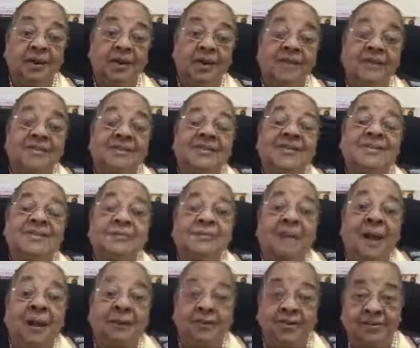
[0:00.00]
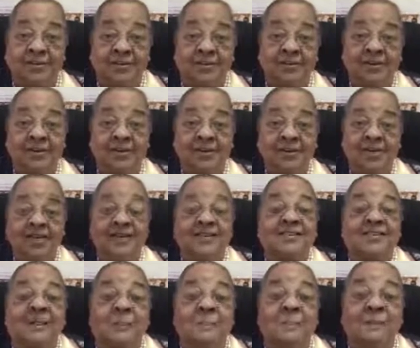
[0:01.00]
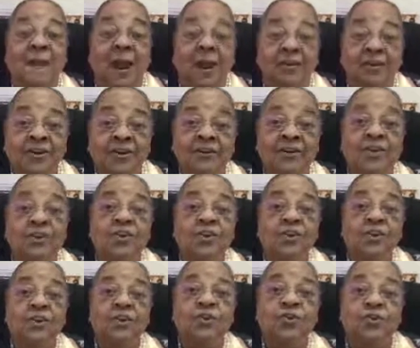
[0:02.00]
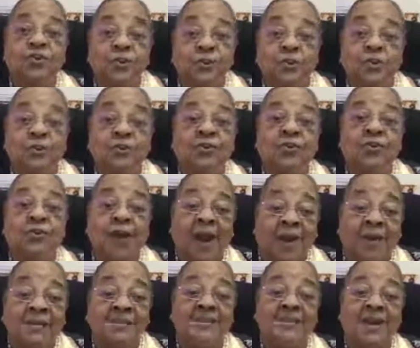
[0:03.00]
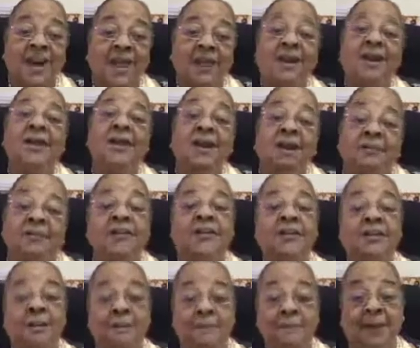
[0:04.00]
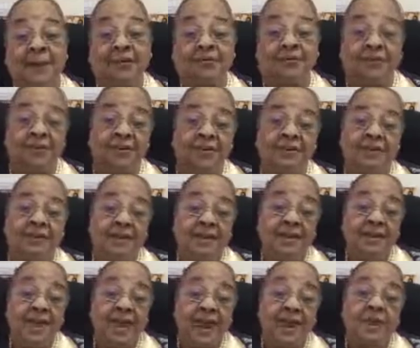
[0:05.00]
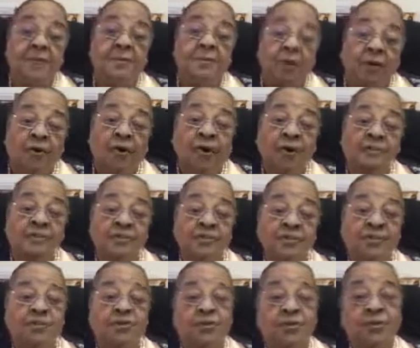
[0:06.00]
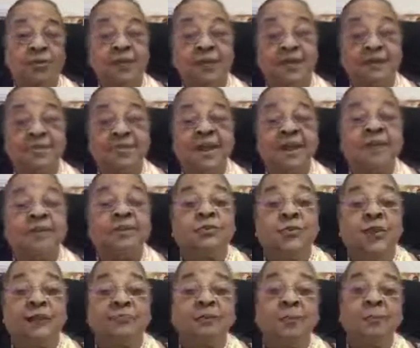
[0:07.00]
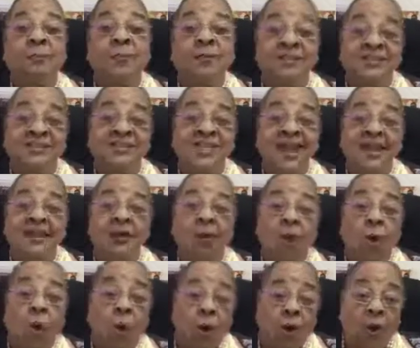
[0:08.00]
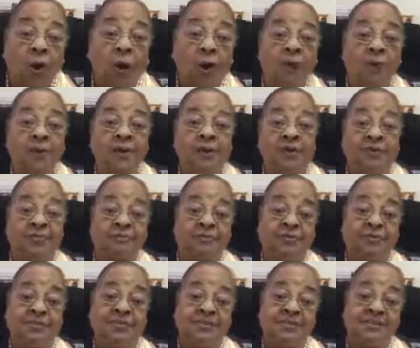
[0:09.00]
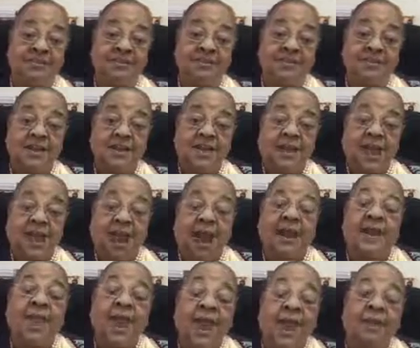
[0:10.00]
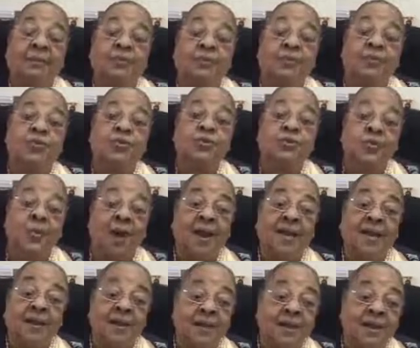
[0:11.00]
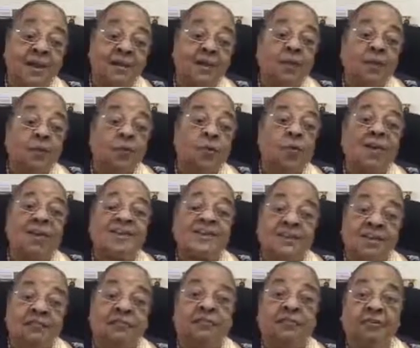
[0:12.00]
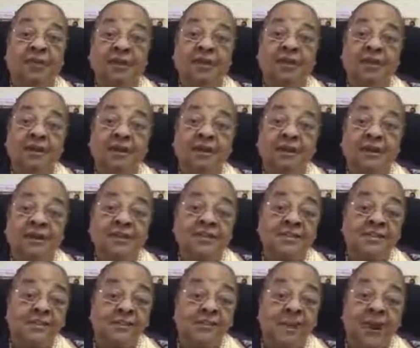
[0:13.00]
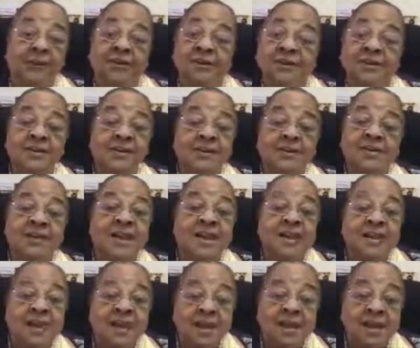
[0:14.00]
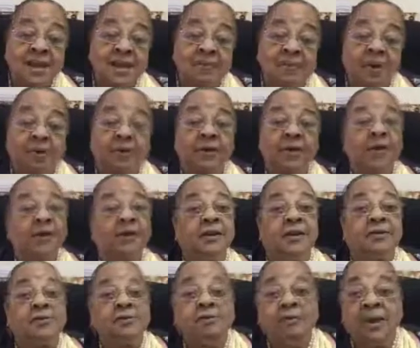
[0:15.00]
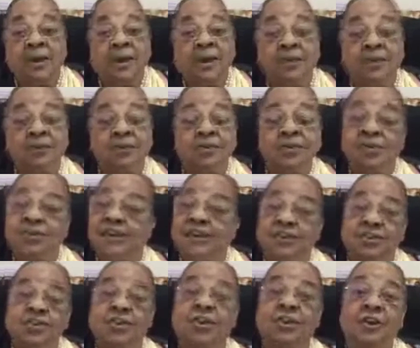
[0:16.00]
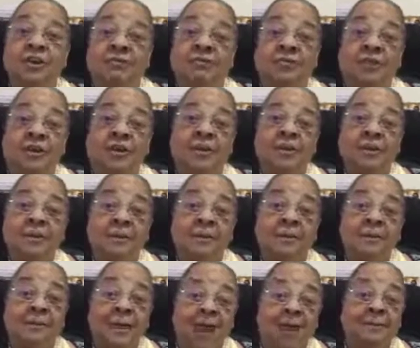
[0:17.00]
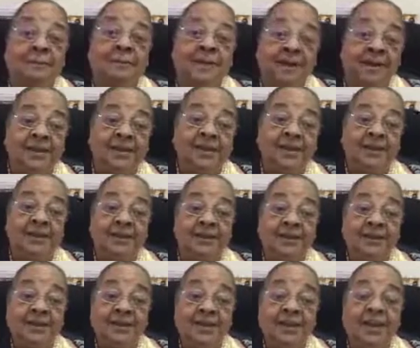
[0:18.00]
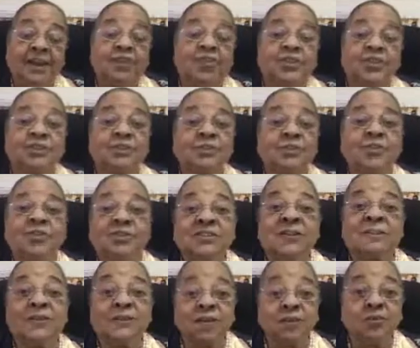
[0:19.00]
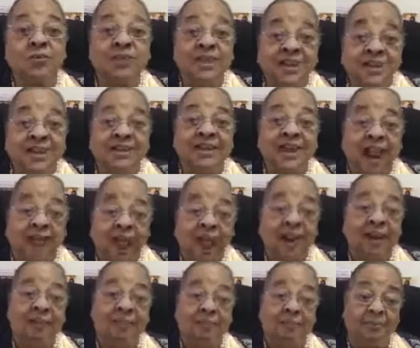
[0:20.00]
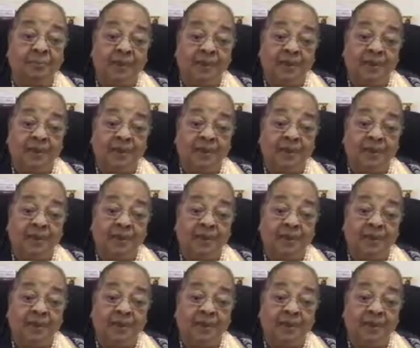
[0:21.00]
It's the Samaritan. The Samaritan showed Christ-like love and compassion. And the moral of the story is that we have to put aside all our indifferences and help those who are in need, who are suffering. The Samaritan didn't think about the race or religion of the man bleeding. He just saw somebody who needed help.